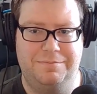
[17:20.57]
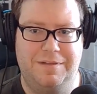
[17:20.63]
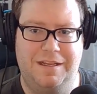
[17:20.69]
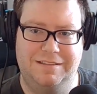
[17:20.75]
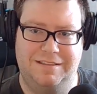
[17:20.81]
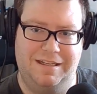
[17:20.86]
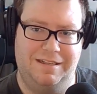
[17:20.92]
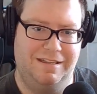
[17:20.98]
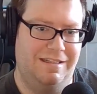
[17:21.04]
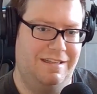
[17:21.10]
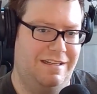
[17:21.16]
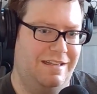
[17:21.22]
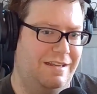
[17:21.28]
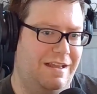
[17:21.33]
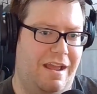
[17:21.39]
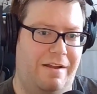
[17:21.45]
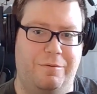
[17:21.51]
And
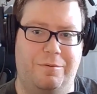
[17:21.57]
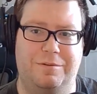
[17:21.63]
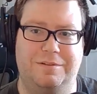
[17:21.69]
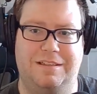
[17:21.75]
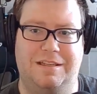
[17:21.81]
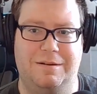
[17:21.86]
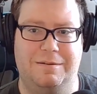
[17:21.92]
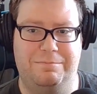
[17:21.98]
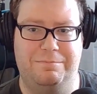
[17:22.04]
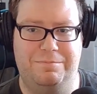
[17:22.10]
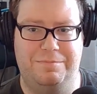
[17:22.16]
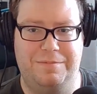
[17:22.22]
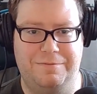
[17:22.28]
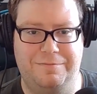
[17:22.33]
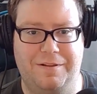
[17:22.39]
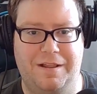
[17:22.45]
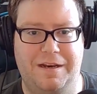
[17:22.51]
suddenly everyone's going to be
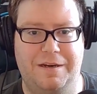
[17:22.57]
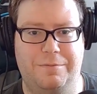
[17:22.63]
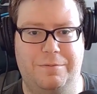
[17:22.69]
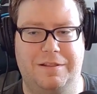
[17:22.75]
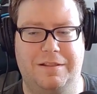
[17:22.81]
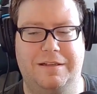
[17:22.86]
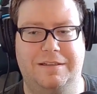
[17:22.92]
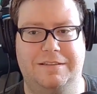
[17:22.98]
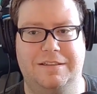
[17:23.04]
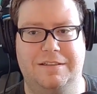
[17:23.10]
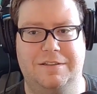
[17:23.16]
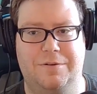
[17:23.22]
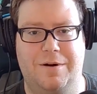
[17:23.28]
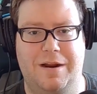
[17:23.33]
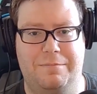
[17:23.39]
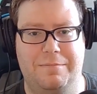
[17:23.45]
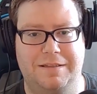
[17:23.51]
flooded with LinkedIn
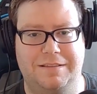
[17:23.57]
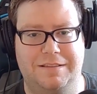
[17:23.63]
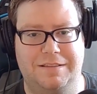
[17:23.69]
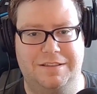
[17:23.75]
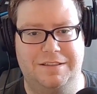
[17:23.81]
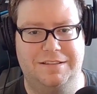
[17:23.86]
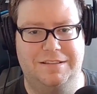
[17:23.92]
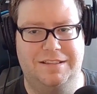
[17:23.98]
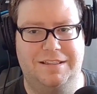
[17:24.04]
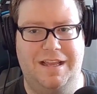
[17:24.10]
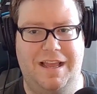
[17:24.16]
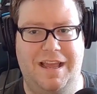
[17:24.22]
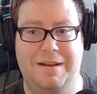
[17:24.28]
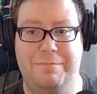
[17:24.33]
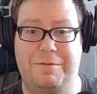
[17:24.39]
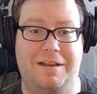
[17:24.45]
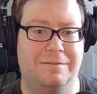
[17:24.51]
direct messages. And
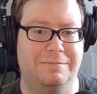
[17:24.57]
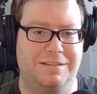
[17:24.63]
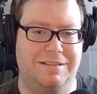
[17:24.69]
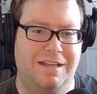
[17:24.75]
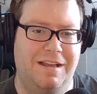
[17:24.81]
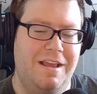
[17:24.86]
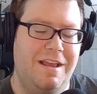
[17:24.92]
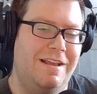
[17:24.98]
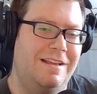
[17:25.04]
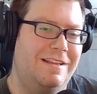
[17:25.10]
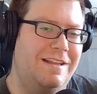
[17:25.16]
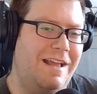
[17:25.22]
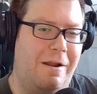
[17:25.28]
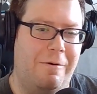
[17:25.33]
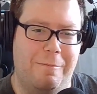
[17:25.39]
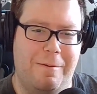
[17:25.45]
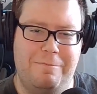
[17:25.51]
it becomes, I
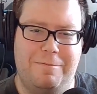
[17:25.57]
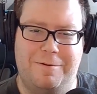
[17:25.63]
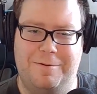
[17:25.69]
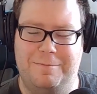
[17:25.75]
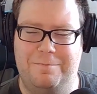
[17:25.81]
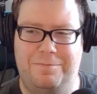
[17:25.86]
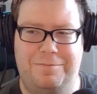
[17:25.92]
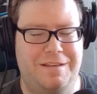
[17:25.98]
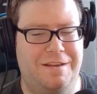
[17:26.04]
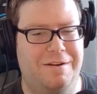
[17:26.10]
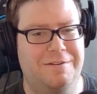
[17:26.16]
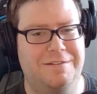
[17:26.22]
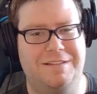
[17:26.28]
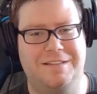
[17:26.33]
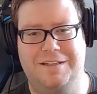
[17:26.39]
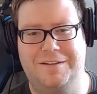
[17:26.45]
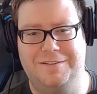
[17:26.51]
remember
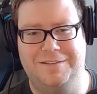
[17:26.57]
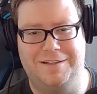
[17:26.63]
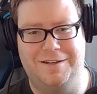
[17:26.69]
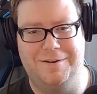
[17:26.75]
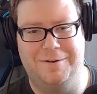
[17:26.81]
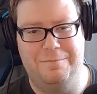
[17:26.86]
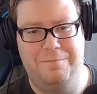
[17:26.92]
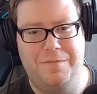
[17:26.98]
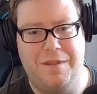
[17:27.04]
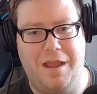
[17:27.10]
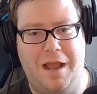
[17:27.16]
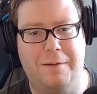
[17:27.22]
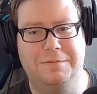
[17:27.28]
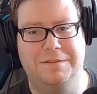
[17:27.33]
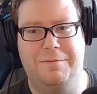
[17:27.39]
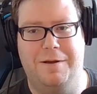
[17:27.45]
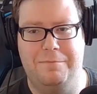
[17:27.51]
years and years ago,
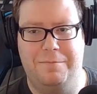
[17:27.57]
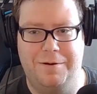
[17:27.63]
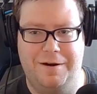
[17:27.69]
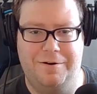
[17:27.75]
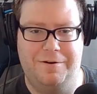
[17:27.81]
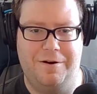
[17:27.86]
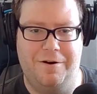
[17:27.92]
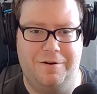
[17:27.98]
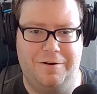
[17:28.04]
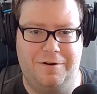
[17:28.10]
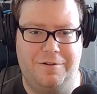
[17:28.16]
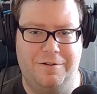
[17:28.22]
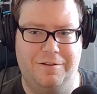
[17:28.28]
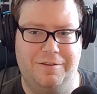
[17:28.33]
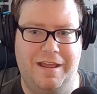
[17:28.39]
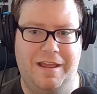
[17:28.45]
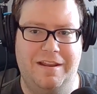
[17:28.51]
HubSpot put out an
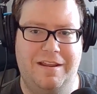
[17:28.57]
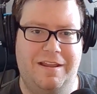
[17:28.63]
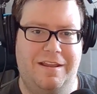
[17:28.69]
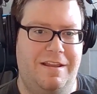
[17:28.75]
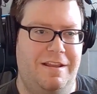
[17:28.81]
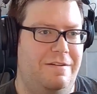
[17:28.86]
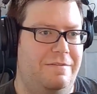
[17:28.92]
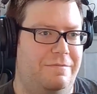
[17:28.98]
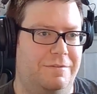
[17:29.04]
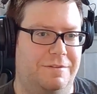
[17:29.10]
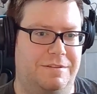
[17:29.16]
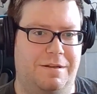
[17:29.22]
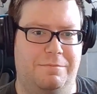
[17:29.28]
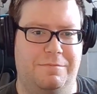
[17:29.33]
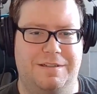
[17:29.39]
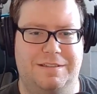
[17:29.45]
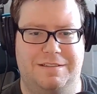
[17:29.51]
article that for
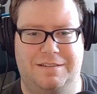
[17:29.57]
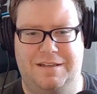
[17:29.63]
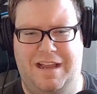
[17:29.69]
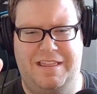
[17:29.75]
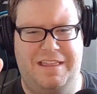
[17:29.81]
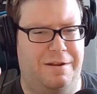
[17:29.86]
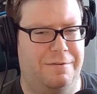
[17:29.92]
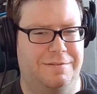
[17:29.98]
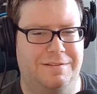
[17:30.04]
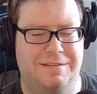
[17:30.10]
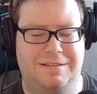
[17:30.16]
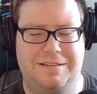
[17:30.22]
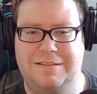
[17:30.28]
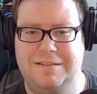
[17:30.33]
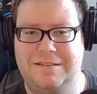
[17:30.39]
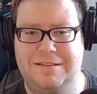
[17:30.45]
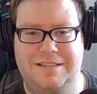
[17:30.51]
some reason, I think it
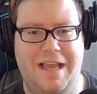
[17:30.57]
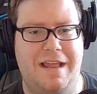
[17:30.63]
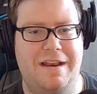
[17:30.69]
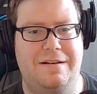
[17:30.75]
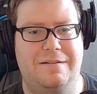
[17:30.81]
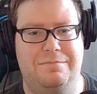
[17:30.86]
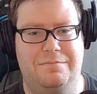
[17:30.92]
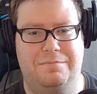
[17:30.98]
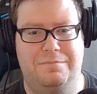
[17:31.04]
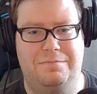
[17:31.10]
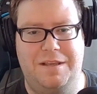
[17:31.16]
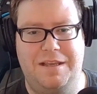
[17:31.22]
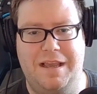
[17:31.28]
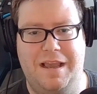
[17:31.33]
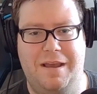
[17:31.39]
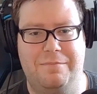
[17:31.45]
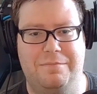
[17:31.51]
was 10
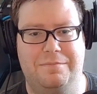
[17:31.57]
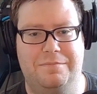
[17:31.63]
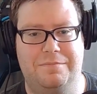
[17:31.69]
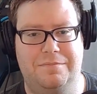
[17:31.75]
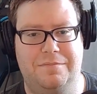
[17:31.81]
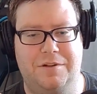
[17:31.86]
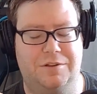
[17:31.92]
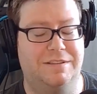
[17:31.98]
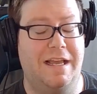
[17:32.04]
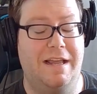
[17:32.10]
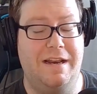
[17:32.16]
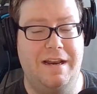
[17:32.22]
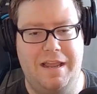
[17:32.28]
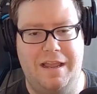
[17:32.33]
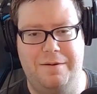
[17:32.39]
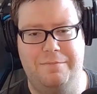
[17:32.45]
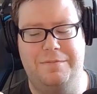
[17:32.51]
p.m. or 10
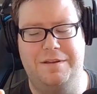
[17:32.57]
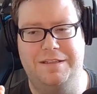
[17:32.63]
a.m.